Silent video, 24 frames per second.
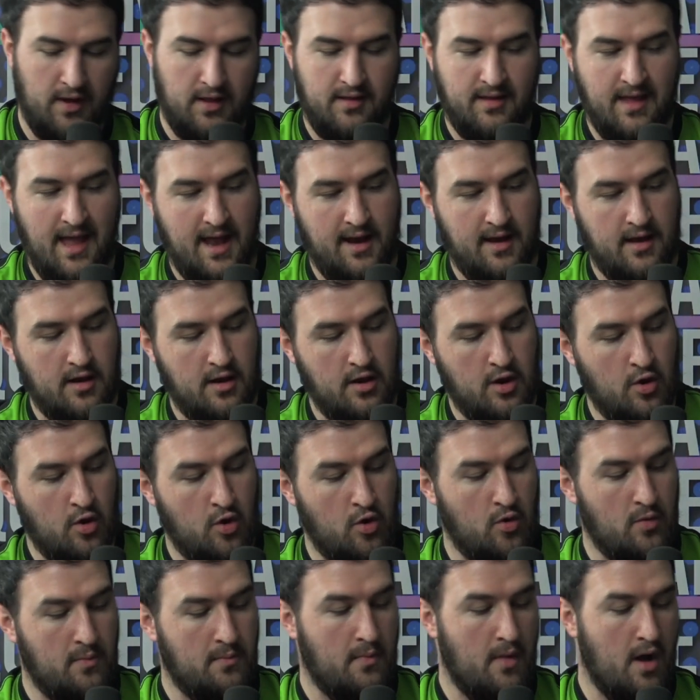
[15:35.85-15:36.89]
It's that
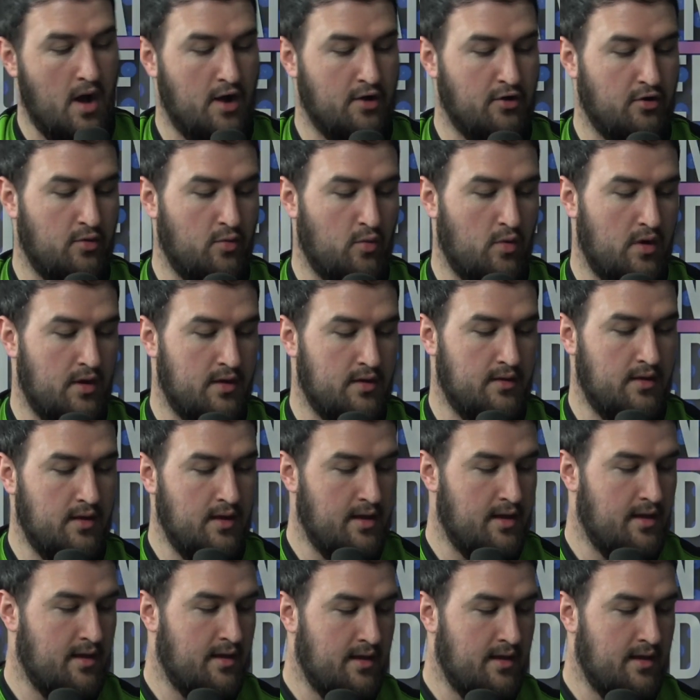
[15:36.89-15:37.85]
new modern one.